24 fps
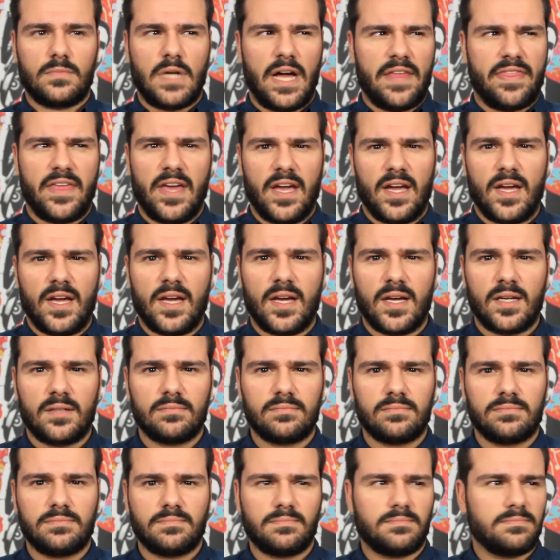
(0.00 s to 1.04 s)
I think.
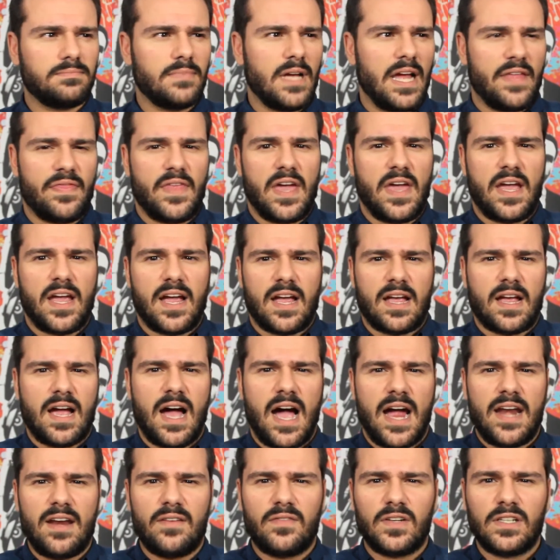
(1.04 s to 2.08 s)
And they
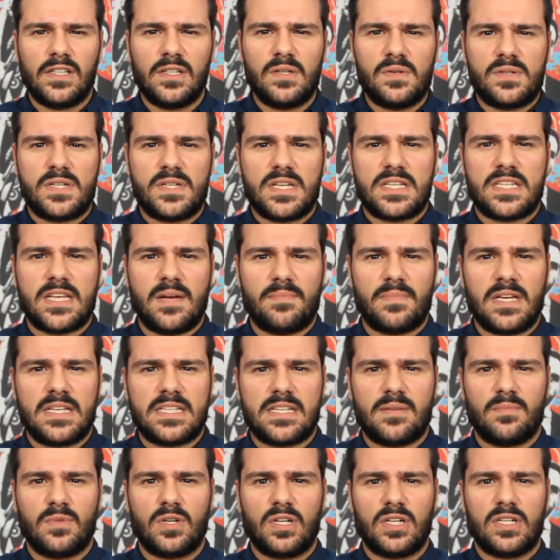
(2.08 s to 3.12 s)
kind of allude to something
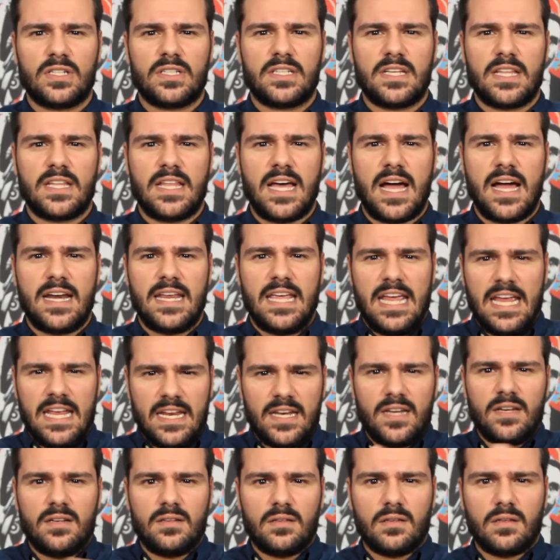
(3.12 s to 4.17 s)
similar to that
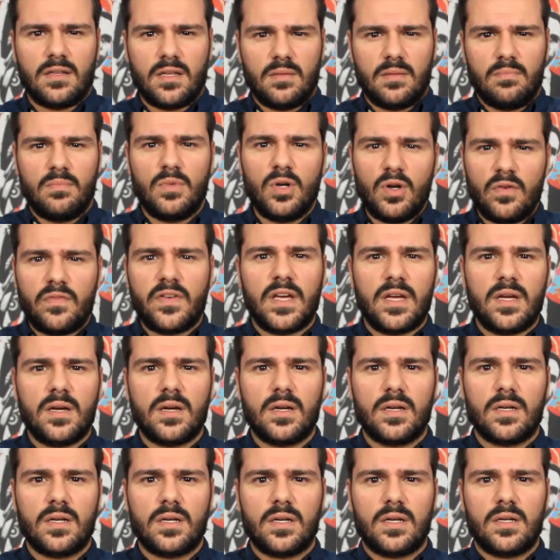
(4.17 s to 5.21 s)
in the
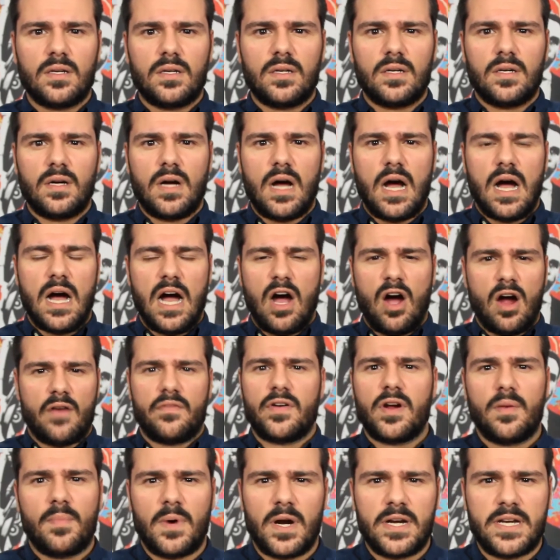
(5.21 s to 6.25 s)
movie.
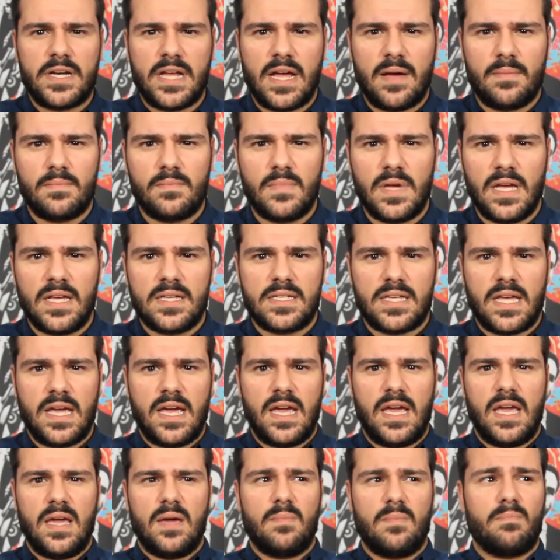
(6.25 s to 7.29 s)
Javier Bardem is
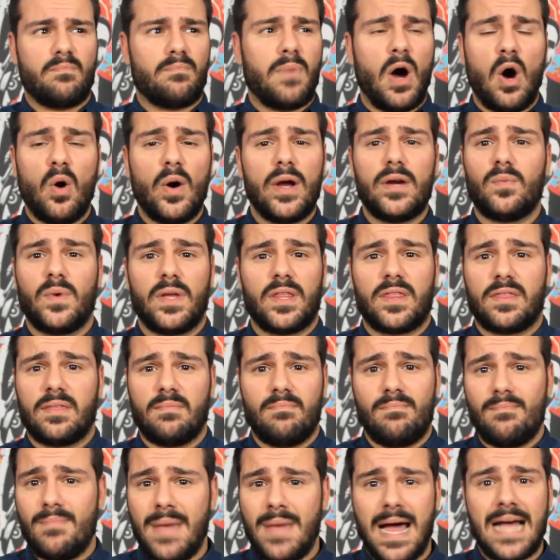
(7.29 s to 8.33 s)
a poet
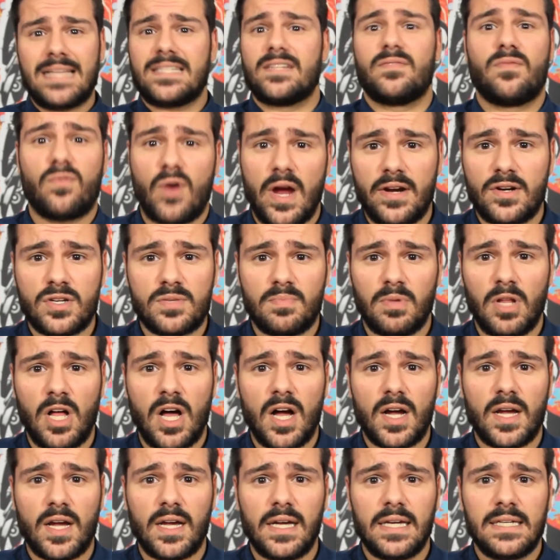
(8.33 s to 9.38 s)
with massive writer's
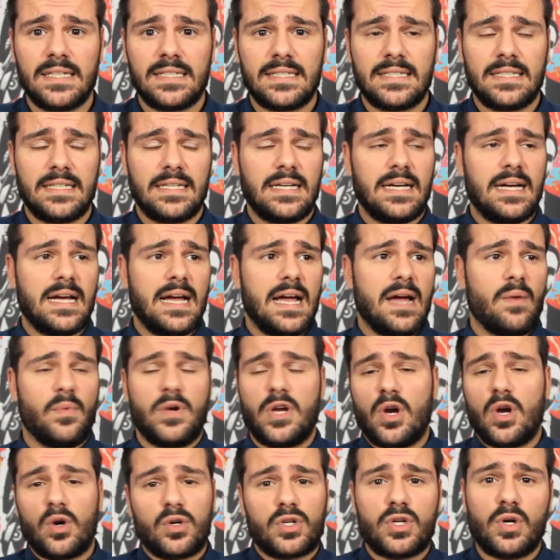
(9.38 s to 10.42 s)
block, and
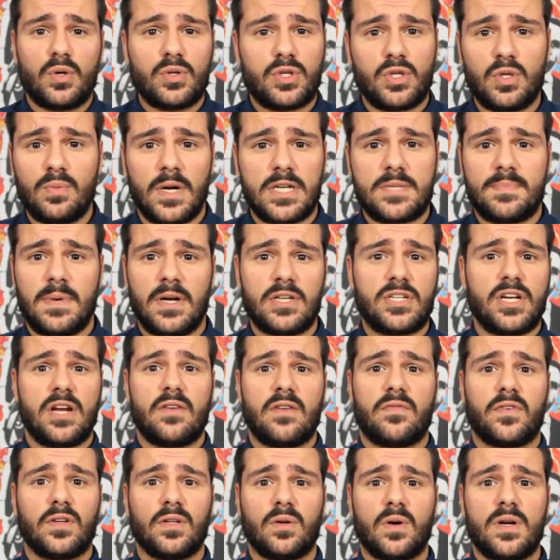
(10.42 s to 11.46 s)
we don't know too much about
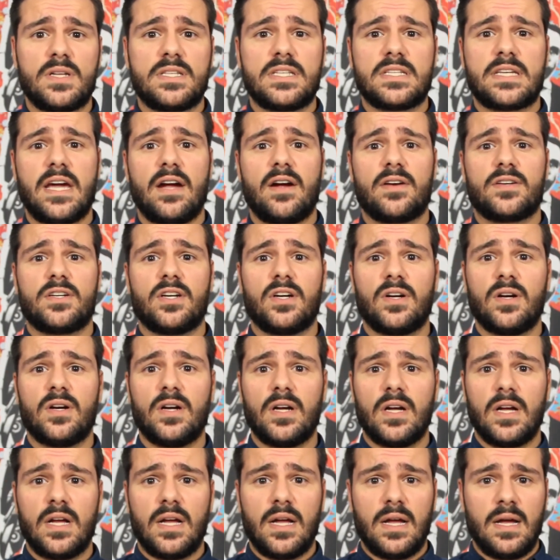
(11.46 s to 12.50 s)
Jennifer Lawrence's character,
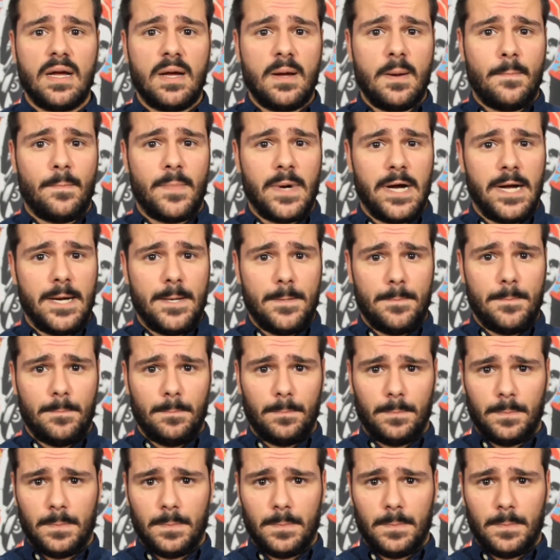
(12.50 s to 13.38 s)
but